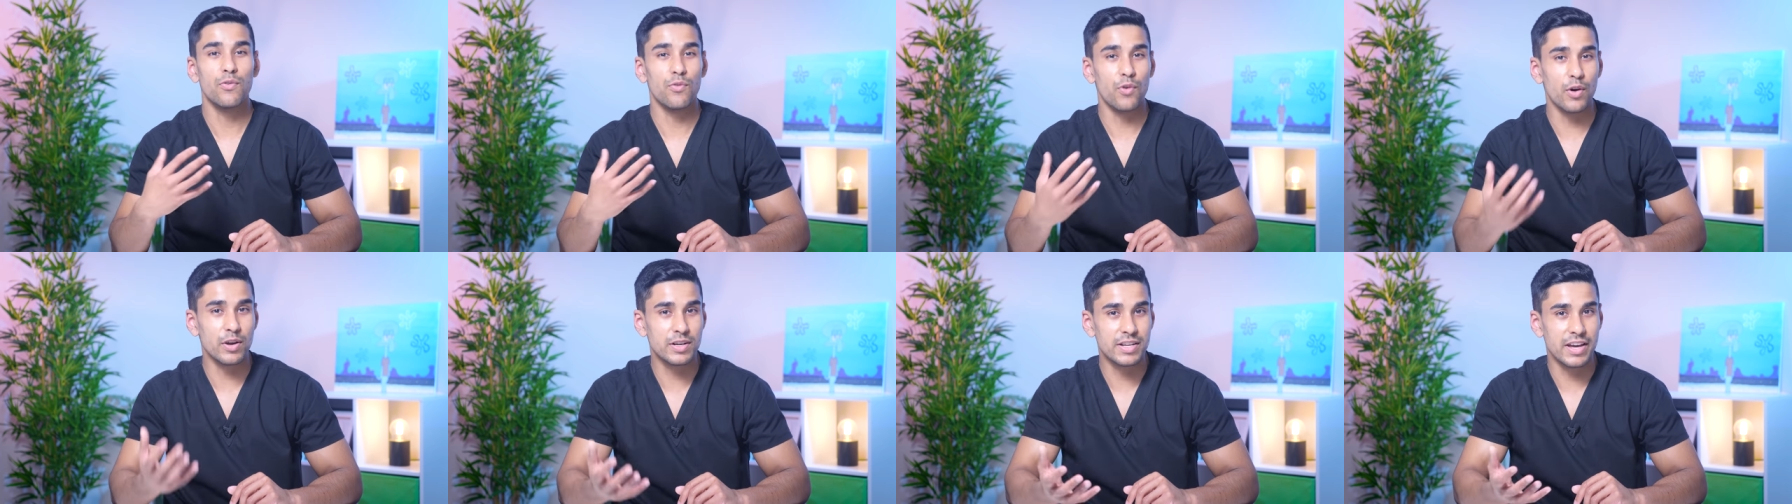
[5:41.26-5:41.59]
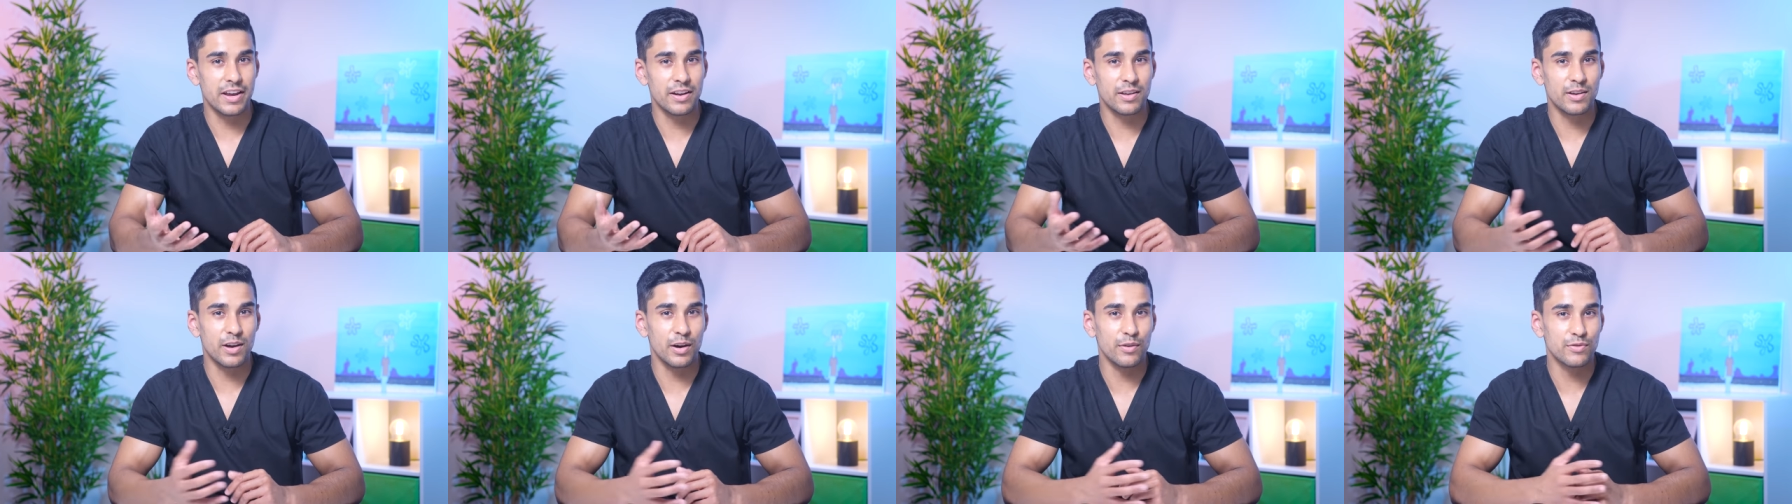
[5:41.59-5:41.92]

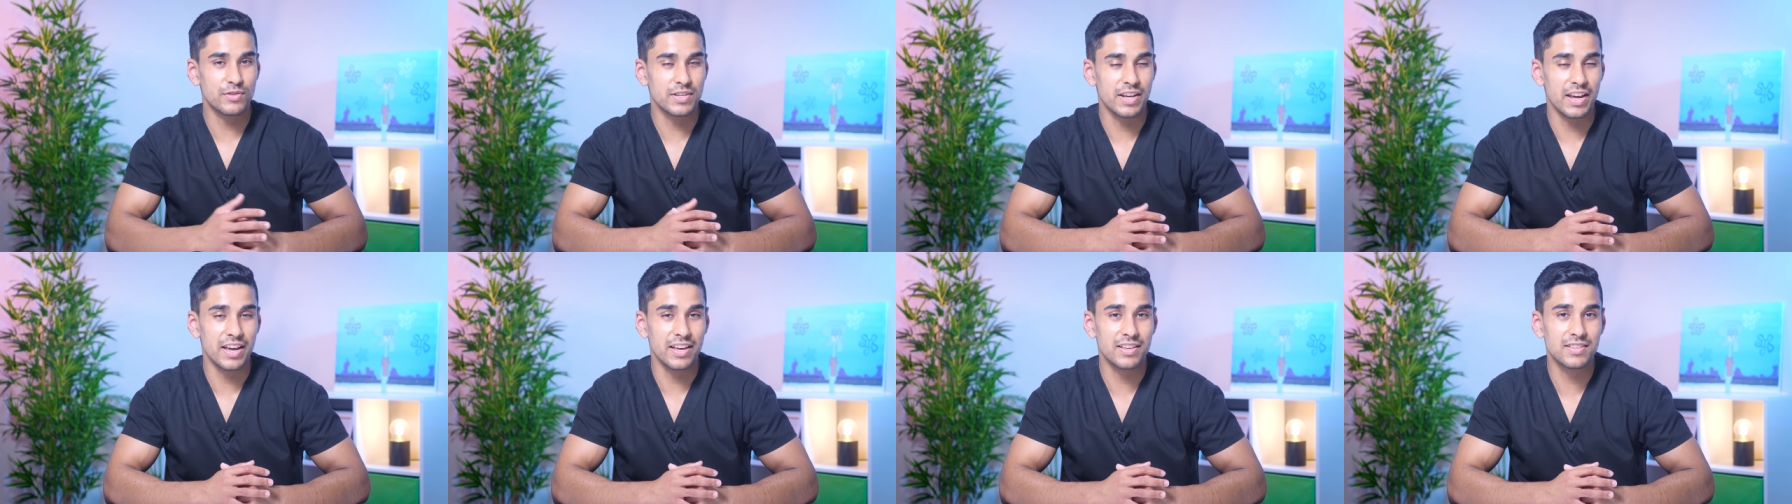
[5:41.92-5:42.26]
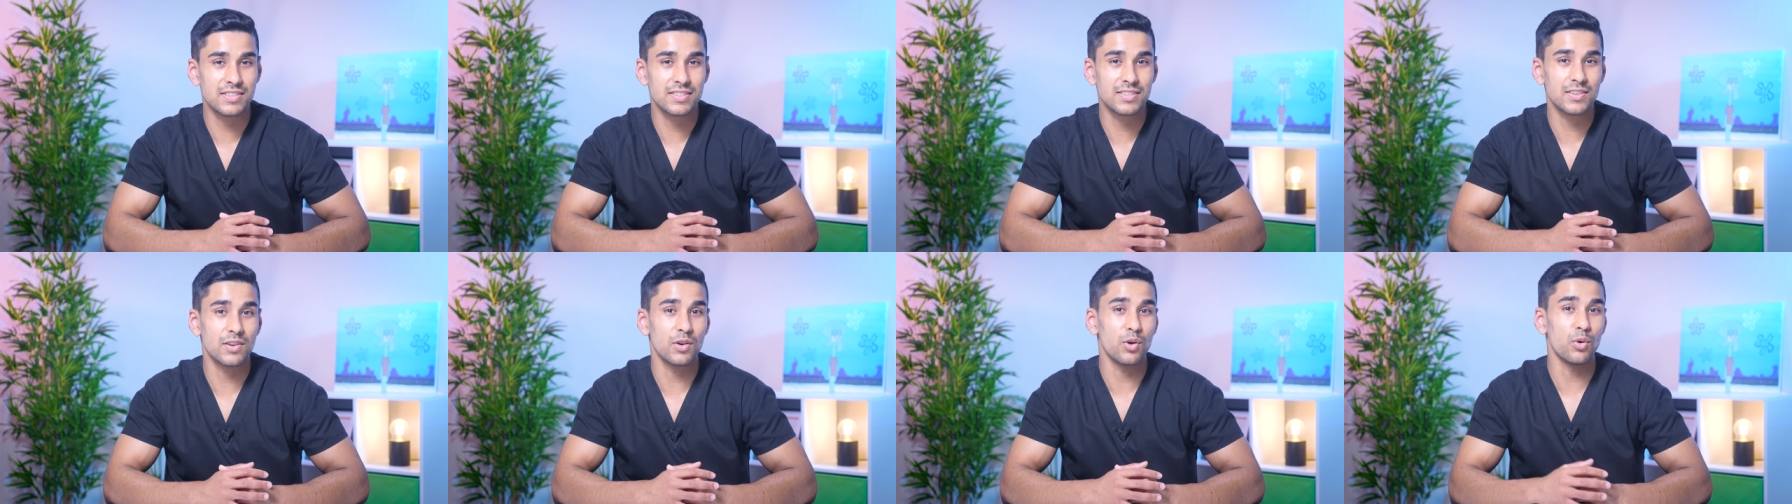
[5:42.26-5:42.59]
rotator cuff
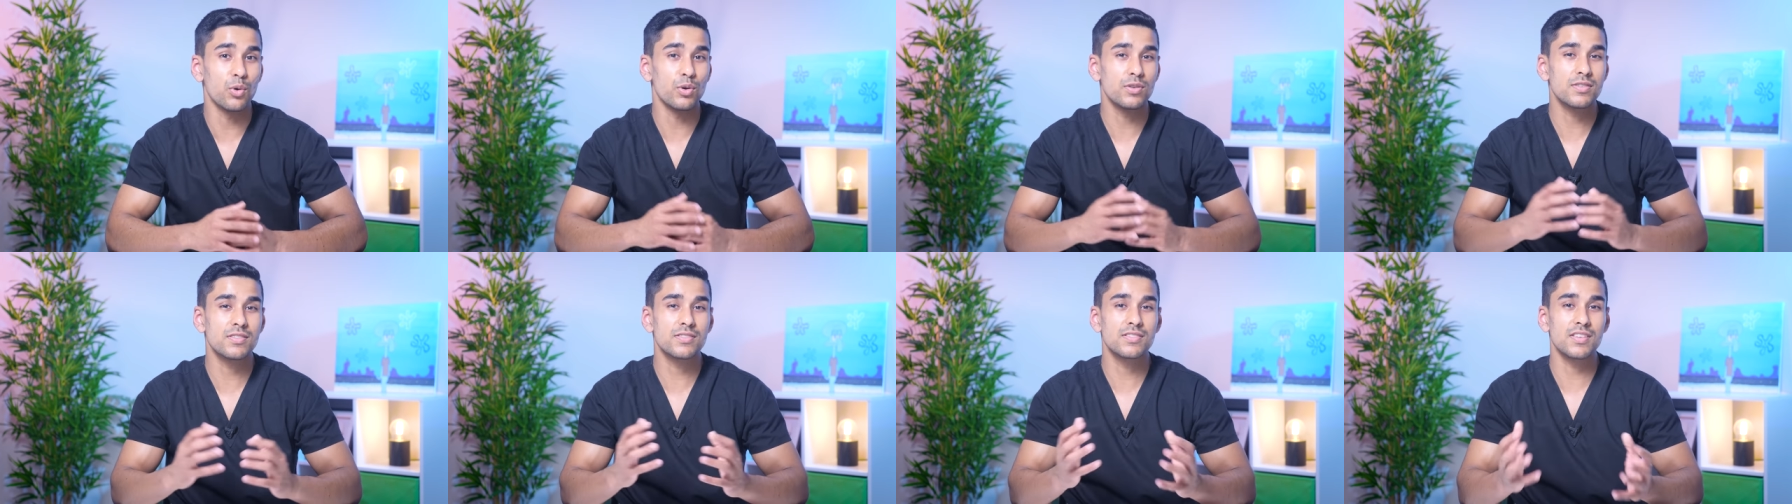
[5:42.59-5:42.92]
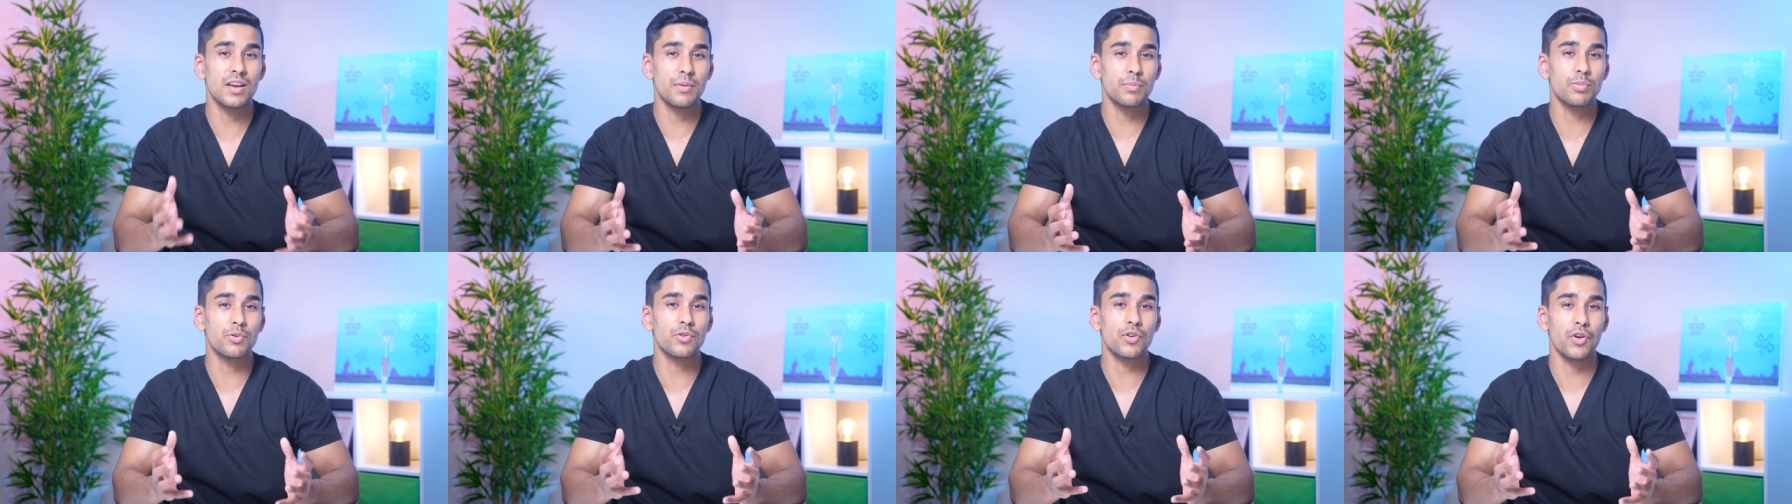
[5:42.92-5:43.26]
tears, or
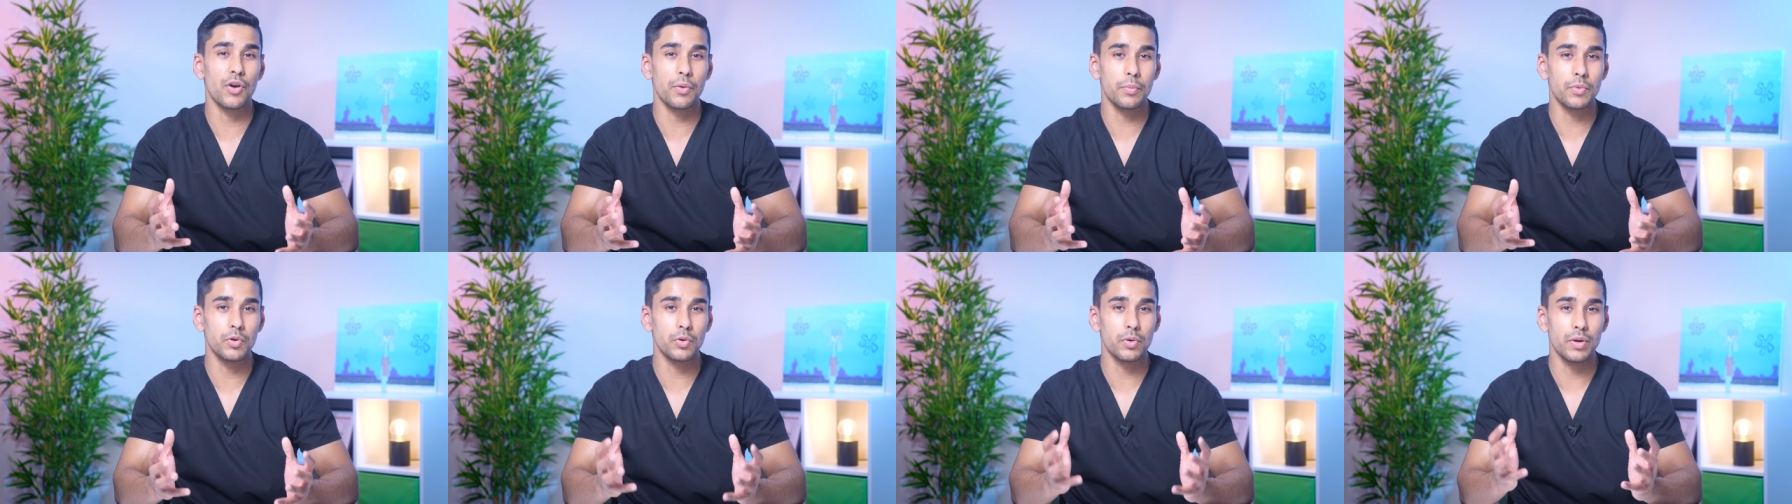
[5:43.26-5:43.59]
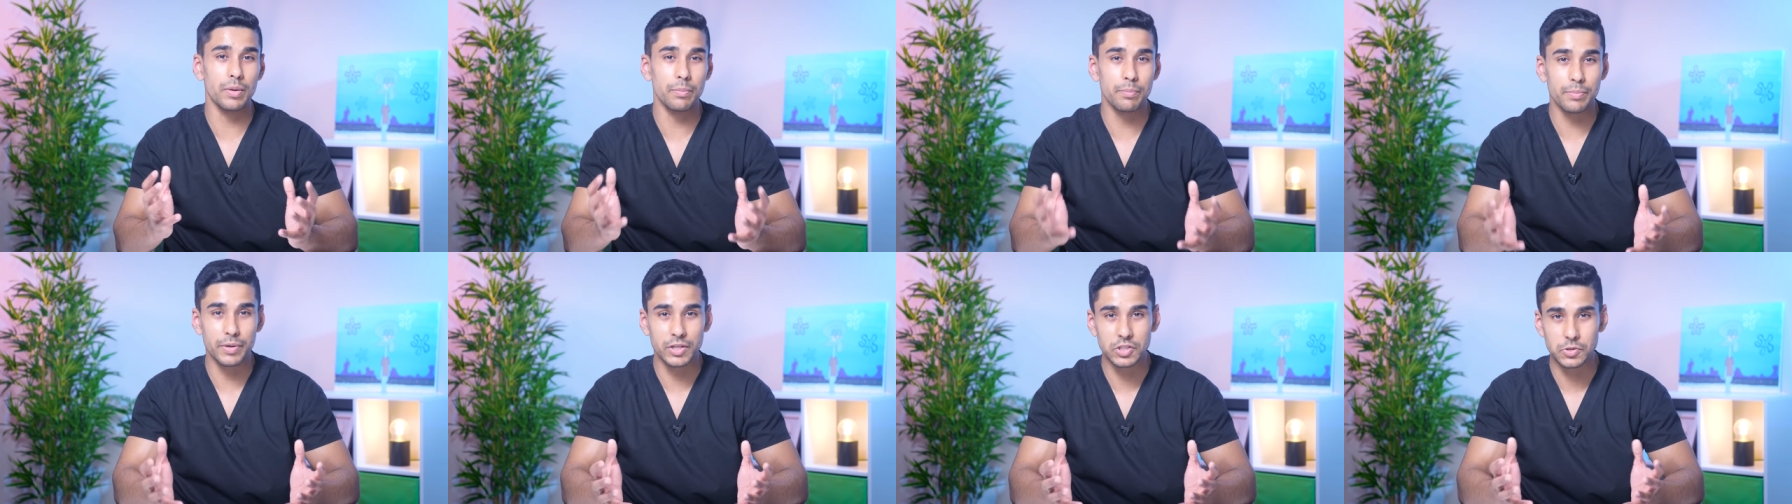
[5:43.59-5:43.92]
subacromial
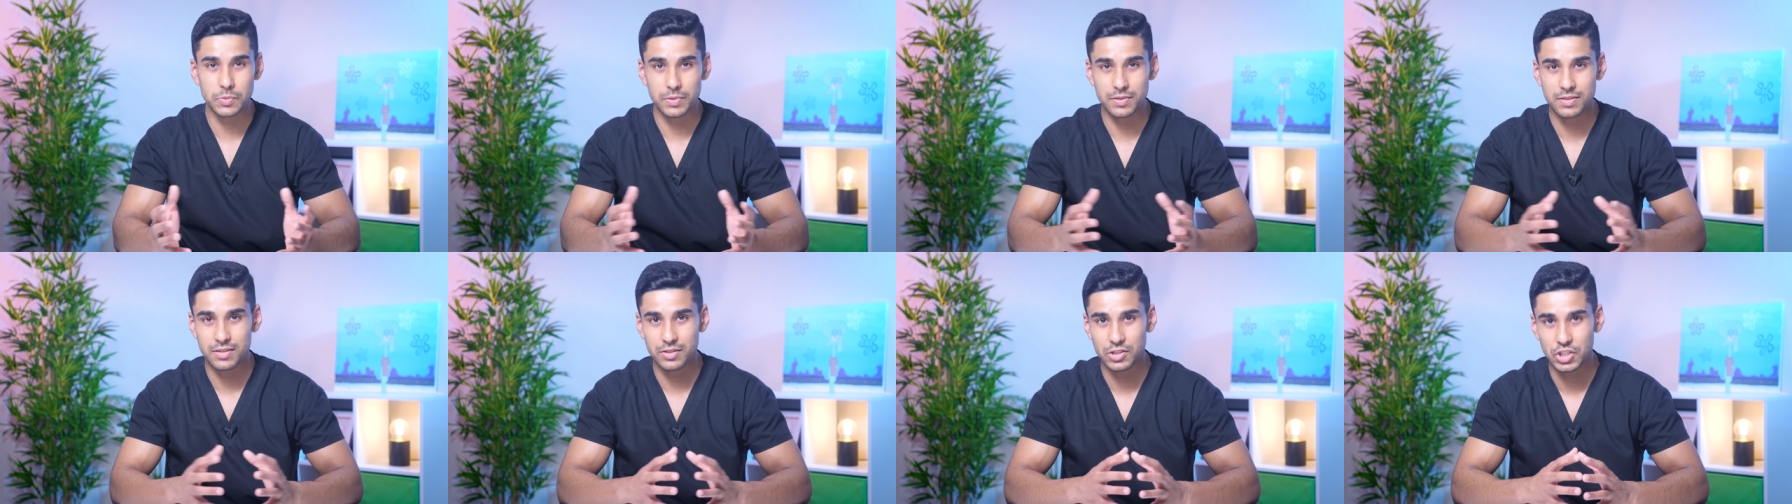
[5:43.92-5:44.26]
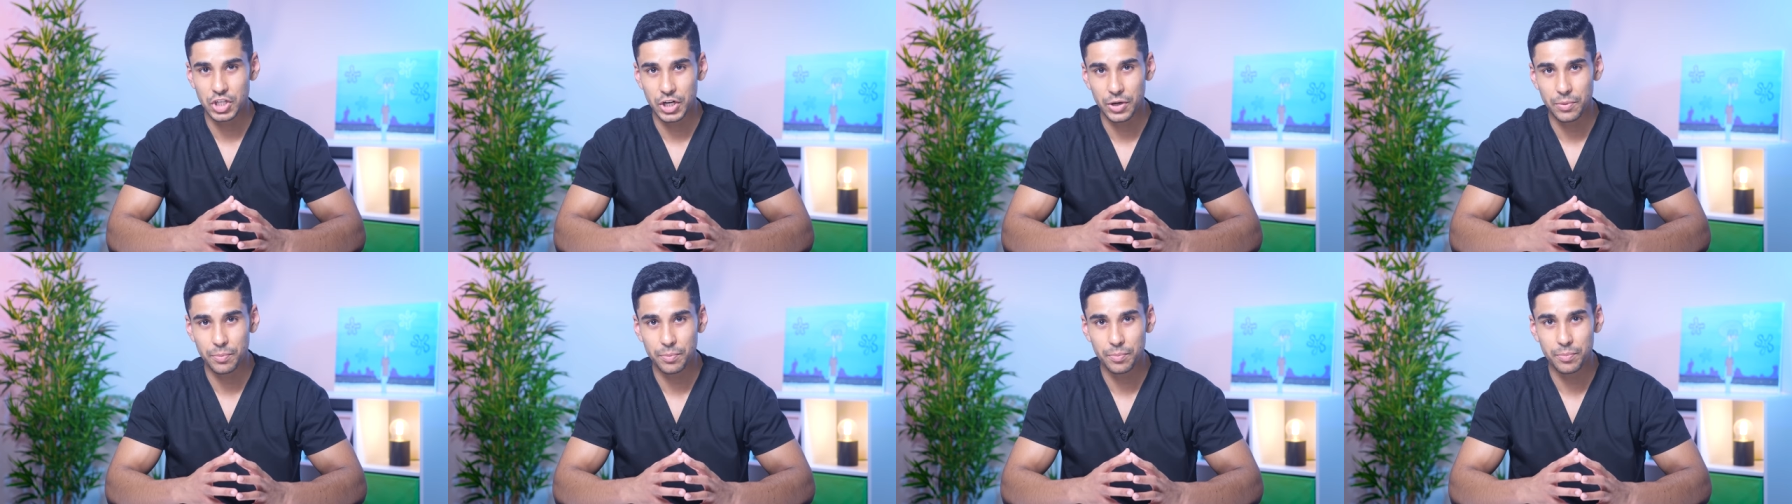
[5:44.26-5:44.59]
impingement
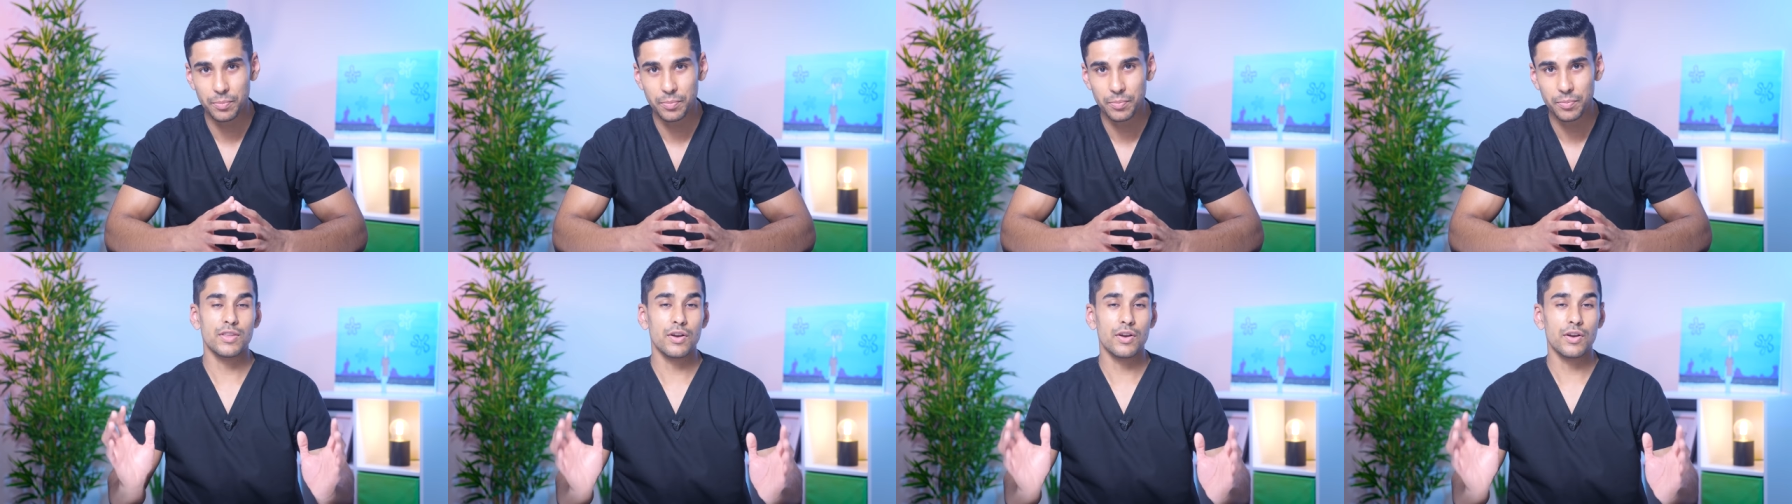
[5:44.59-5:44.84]
syndrome.